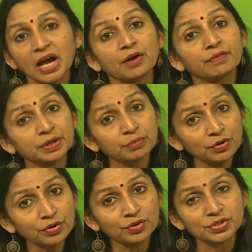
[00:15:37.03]
One
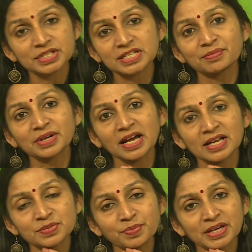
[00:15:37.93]
more noticeable
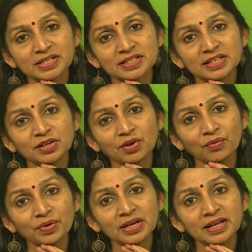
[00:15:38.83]
aspect in the
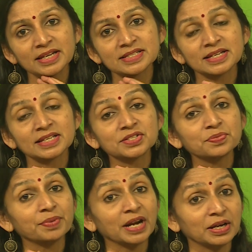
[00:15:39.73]
novel is its
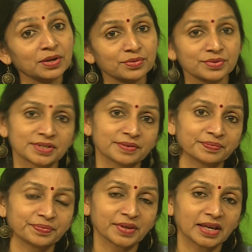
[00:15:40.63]
prelude.
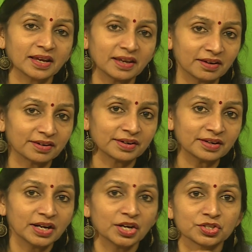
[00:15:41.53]
Here,
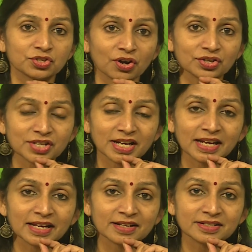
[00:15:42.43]
George
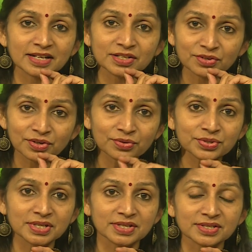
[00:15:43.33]
Eliot
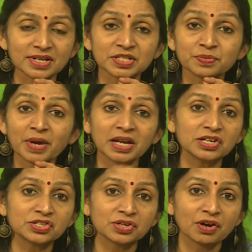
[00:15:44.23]
introduces a
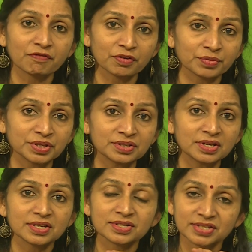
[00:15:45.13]
Spanish woman
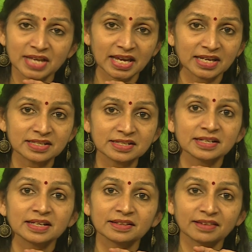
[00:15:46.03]
saint,
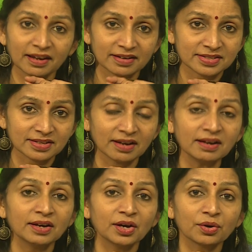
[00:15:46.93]
Teresa,
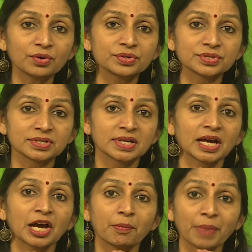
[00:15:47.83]
whose
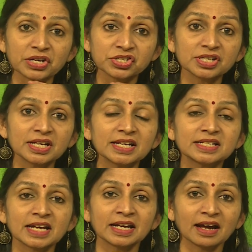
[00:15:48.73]
passionate
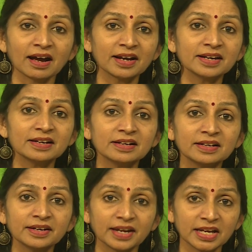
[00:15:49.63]
and ideal
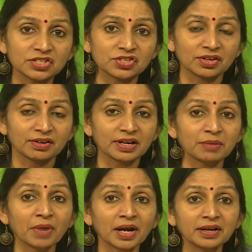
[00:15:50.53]
nature
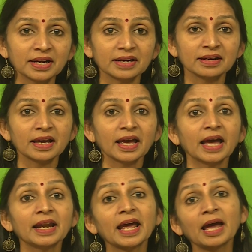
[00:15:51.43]
demanded
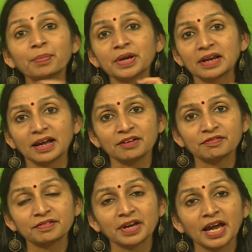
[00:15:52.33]
an epic
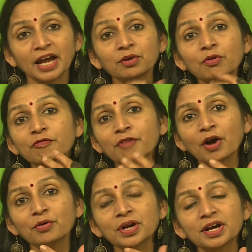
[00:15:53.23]
life and who
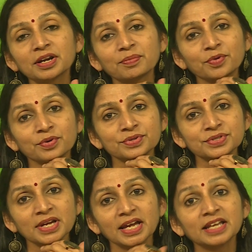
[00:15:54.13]
found her repose
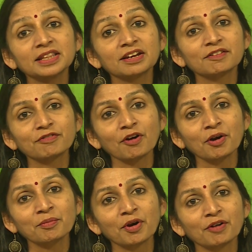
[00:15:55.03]
in the
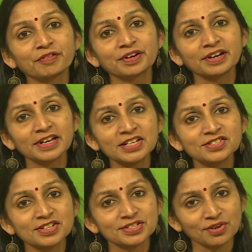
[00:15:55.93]
reform of a
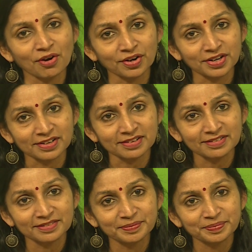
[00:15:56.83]
religious order.
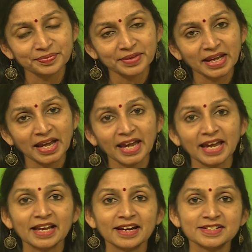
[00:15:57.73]

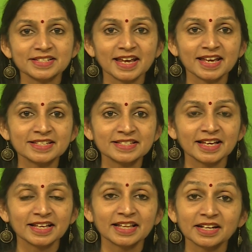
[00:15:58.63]
Eliot says that